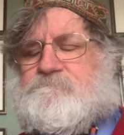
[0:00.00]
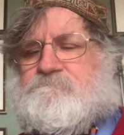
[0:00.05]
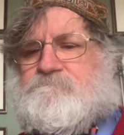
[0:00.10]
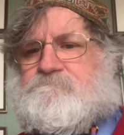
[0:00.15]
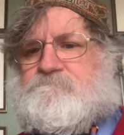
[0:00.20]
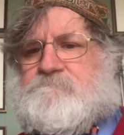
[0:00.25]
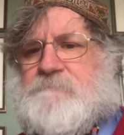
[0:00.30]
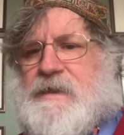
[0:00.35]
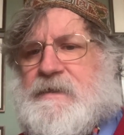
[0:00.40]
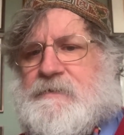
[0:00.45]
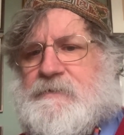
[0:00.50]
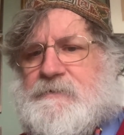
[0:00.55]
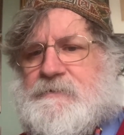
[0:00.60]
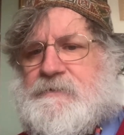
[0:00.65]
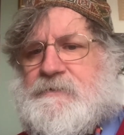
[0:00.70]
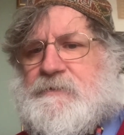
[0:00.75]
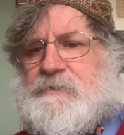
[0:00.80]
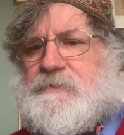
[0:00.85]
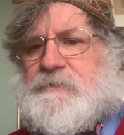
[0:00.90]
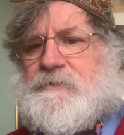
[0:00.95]
Meghan
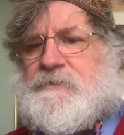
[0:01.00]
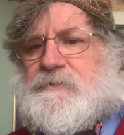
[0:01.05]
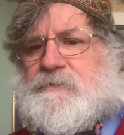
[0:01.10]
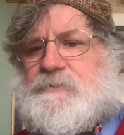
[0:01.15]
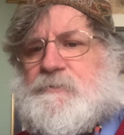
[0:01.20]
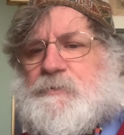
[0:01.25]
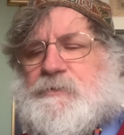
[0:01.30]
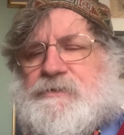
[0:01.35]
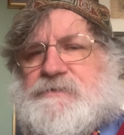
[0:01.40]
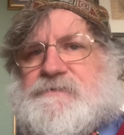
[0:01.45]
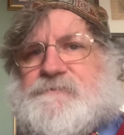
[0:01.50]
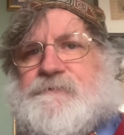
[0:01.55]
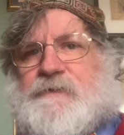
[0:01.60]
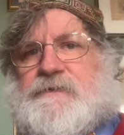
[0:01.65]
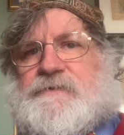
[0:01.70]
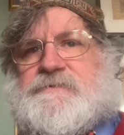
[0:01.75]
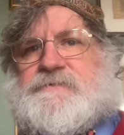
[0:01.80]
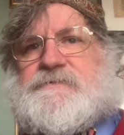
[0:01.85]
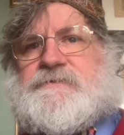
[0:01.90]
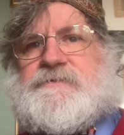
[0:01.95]
was
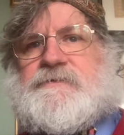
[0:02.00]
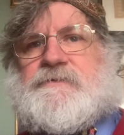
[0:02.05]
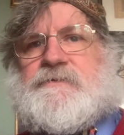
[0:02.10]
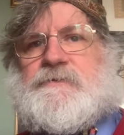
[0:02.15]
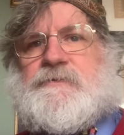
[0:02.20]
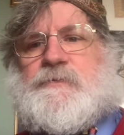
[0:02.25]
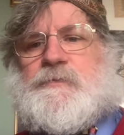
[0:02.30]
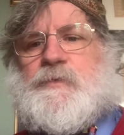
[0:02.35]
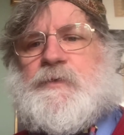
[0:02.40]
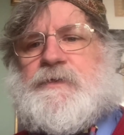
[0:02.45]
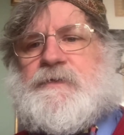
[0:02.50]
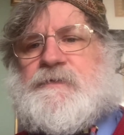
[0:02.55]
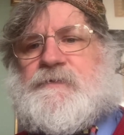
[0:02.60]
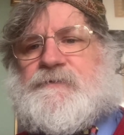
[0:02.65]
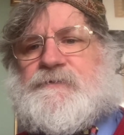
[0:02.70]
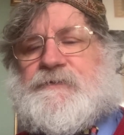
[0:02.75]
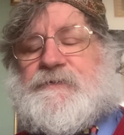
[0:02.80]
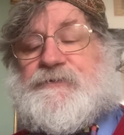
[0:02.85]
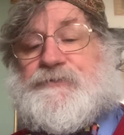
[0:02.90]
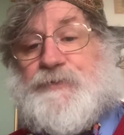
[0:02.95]
faced
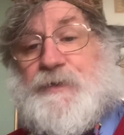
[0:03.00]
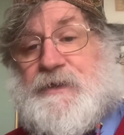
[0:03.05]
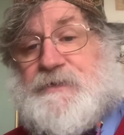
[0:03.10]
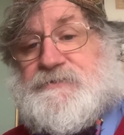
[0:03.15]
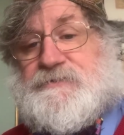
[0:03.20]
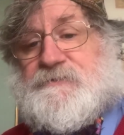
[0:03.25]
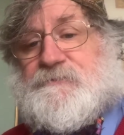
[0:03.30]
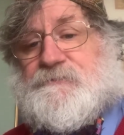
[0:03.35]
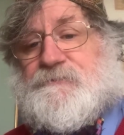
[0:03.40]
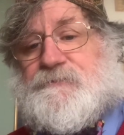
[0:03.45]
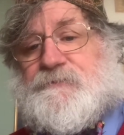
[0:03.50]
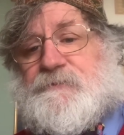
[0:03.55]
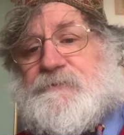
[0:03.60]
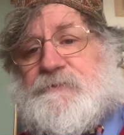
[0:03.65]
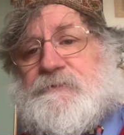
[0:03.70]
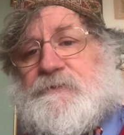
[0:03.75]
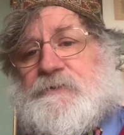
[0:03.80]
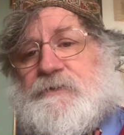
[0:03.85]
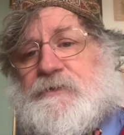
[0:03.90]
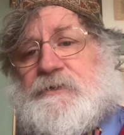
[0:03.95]
with the threat of
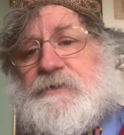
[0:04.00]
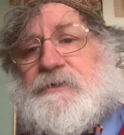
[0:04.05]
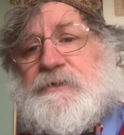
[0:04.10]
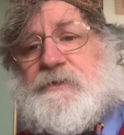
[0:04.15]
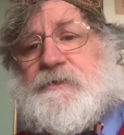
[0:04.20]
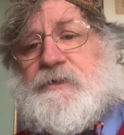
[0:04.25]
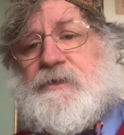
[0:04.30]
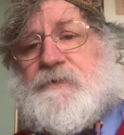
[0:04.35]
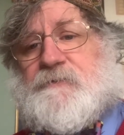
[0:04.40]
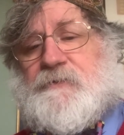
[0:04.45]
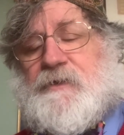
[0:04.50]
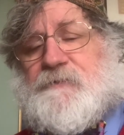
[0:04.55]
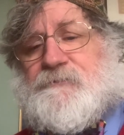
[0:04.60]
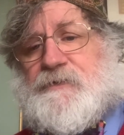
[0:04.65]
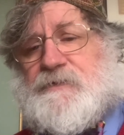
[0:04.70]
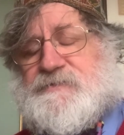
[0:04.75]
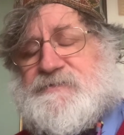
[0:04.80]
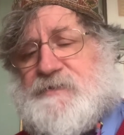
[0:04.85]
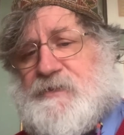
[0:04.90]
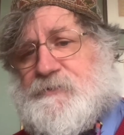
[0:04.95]

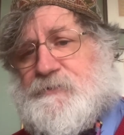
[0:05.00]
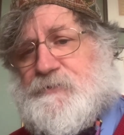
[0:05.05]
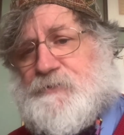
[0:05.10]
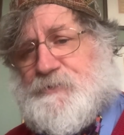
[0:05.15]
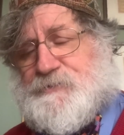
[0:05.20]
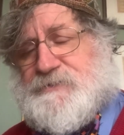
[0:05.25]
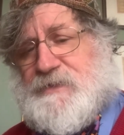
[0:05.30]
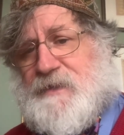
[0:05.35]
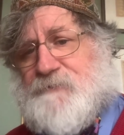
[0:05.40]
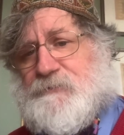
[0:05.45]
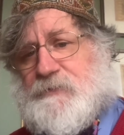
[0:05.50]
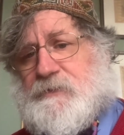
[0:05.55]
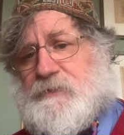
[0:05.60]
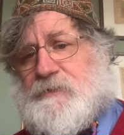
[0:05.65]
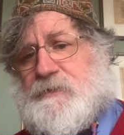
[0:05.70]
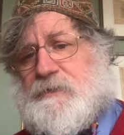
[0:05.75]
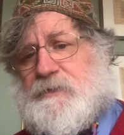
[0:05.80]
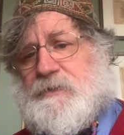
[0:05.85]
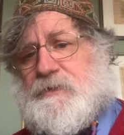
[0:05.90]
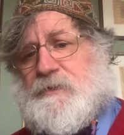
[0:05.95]
her son not
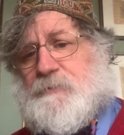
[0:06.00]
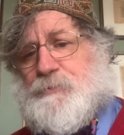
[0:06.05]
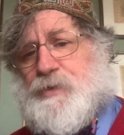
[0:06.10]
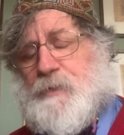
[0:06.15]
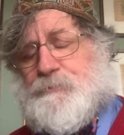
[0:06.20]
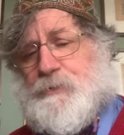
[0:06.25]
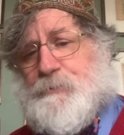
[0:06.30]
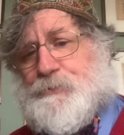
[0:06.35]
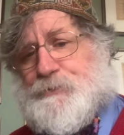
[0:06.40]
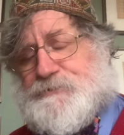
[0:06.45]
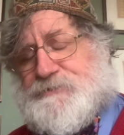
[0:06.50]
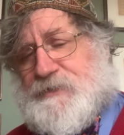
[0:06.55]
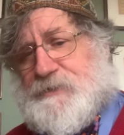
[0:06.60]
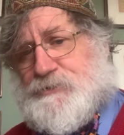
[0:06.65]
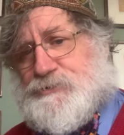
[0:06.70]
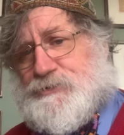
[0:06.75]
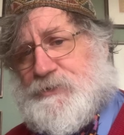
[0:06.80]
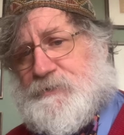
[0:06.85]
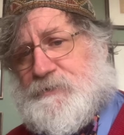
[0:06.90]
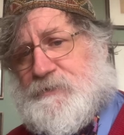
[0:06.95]
having proper
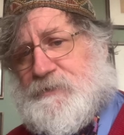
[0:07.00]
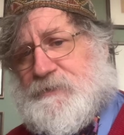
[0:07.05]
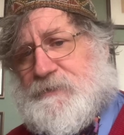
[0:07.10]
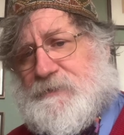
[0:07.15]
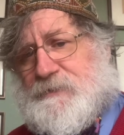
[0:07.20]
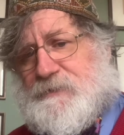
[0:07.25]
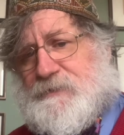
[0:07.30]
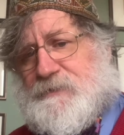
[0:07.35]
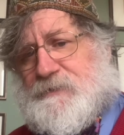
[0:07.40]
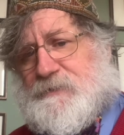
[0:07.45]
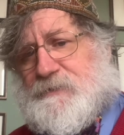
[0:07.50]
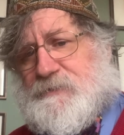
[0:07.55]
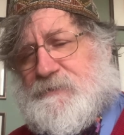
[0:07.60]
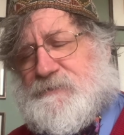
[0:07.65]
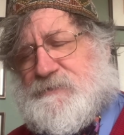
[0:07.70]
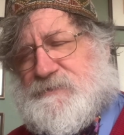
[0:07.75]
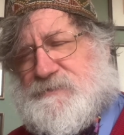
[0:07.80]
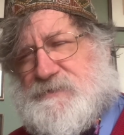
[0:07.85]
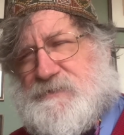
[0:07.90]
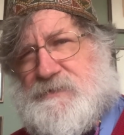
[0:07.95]
protection,
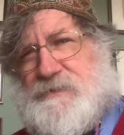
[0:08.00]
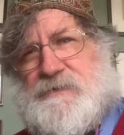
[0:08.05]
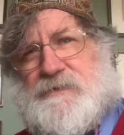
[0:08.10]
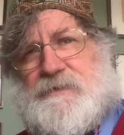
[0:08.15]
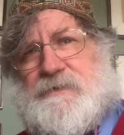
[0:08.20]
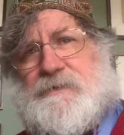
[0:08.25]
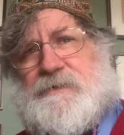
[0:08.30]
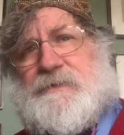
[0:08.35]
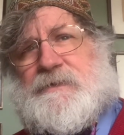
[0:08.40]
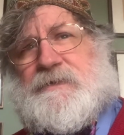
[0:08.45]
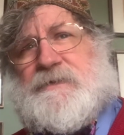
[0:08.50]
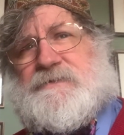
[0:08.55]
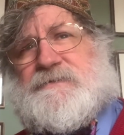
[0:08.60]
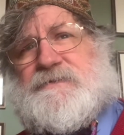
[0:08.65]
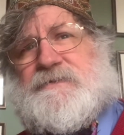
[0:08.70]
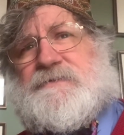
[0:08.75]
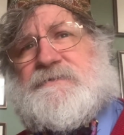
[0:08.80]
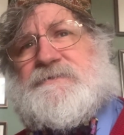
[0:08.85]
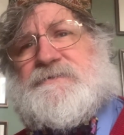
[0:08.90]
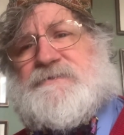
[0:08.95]
this is
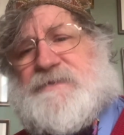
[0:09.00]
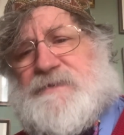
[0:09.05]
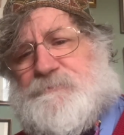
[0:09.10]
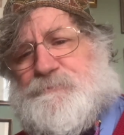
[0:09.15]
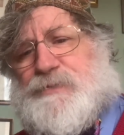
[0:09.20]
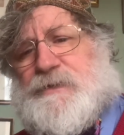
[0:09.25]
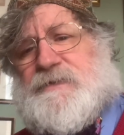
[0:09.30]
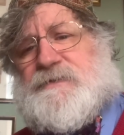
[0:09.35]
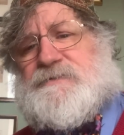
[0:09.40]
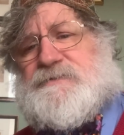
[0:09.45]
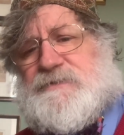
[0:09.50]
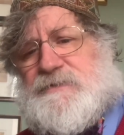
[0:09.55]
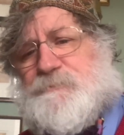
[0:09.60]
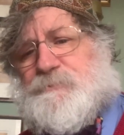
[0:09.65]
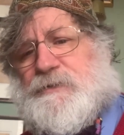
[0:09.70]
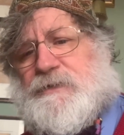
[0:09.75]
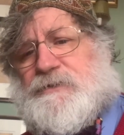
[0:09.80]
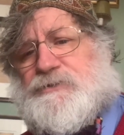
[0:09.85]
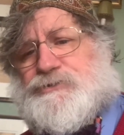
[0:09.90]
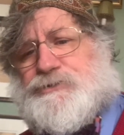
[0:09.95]
deeply,
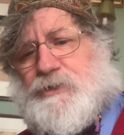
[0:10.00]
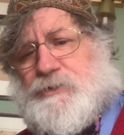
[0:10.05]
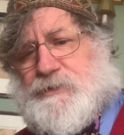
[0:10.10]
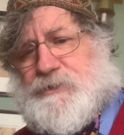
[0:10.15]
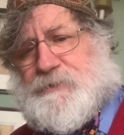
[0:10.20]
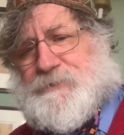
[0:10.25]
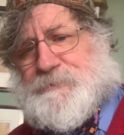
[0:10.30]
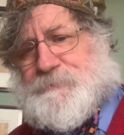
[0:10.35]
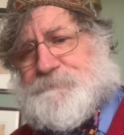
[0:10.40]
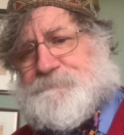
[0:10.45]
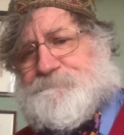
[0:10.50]
deeply shocking.